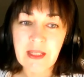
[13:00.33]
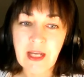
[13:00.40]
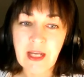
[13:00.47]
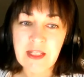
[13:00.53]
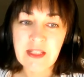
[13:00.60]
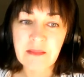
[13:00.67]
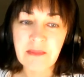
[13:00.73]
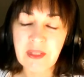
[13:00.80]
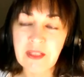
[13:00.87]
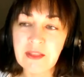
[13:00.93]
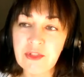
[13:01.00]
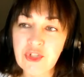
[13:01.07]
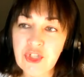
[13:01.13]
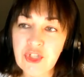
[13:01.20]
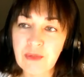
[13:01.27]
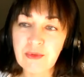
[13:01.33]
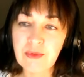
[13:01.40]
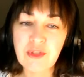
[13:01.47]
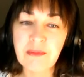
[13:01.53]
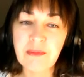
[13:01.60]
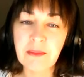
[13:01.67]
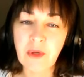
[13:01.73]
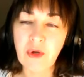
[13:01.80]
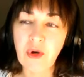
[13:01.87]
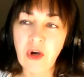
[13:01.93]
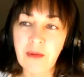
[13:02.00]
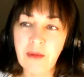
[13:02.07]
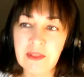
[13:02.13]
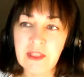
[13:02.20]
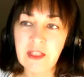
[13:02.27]
has been shown to be more
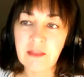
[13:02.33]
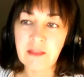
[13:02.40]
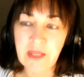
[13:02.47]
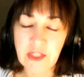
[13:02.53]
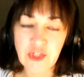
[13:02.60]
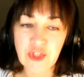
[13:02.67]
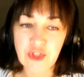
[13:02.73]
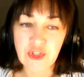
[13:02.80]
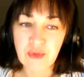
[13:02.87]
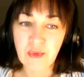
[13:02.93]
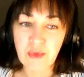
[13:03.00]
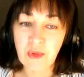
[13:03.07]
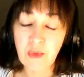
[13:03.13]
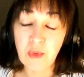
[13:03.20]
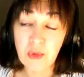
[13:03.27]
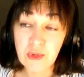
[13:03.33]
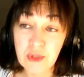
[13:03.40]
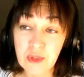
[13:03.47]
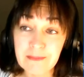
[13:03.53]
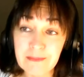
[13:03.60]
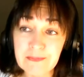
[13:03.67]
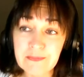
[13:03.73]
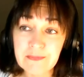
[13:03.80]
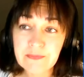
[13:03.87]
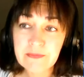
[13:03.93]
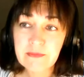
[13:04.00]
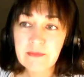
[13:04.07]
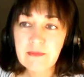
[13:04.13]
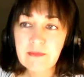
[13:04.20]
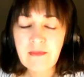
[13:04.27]
common in patients who are older,
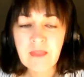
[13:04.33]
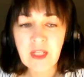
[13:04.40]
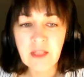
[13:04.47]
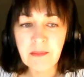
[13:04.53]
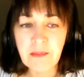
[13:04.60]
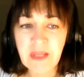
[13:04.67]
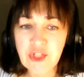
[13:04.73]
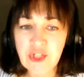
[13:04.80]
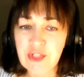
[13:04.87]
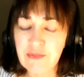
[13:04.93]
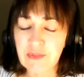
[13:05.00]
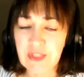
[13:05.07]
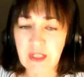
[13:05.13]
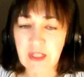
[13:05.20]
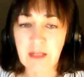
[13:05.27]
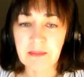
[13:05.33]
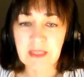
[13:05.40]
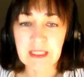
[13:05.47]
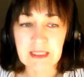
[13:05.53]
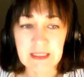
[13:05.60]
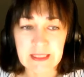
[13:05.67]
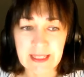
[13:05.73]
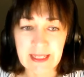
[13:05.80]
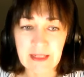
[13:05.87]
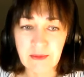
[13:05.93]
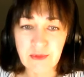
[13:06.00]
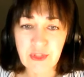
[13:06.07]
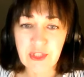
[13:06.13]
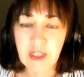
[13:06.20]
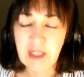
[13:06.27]
in patients with higher platelet
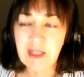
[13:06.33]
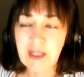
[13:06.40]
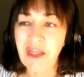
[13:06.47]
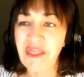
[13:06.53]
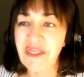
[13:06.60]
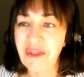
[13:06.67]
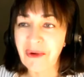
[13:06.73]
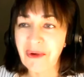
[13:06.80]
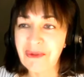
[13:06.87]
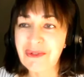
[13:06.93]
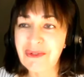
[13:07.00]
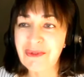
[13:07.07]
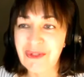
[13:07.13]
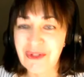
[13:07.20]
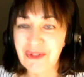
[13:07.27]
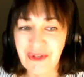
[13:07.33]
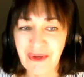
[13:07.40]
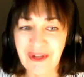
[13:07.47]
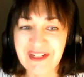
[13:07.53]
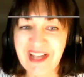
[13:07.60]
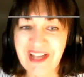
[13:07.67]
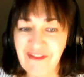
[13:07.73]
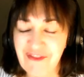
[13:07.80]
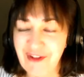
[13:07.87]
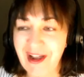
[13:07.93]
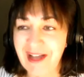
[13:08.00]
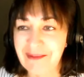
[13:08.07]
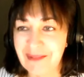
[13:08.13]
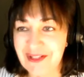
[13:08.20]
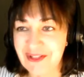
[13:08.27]
counts, and those who do not have
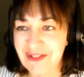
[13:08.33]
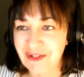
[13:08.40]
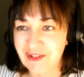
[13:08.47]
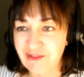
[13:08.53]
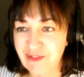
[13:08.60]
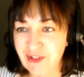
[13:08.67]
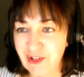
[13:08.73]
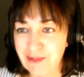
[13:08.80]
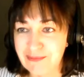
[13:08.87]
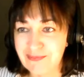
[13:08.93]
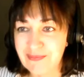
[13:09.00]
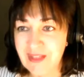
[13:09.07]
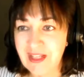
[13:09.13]
fragments on the film.